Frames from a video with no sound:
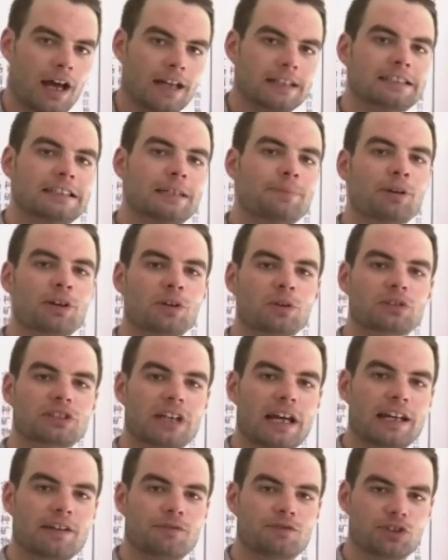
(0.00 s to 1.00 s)
A typical
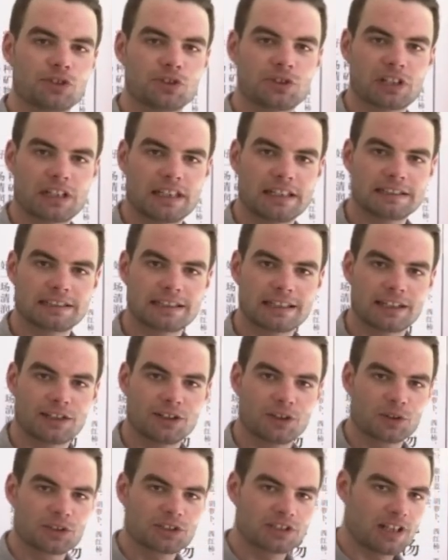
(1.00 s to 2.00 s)
day of juice cleansing
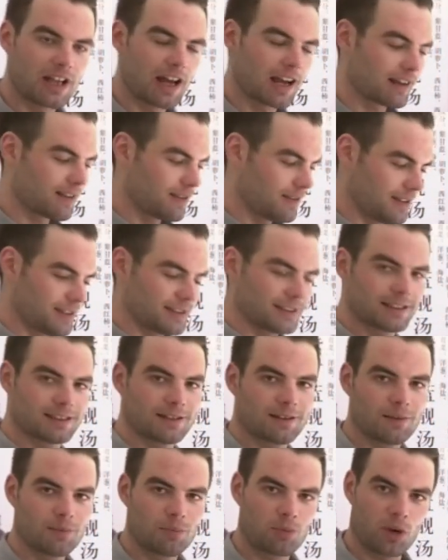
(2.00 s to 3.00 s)
looks like
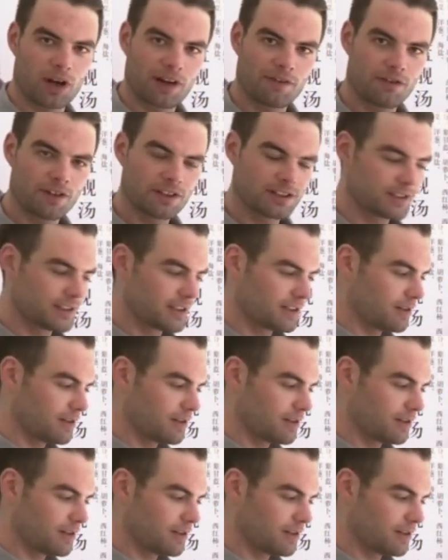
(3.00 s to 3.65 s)
this breakfast,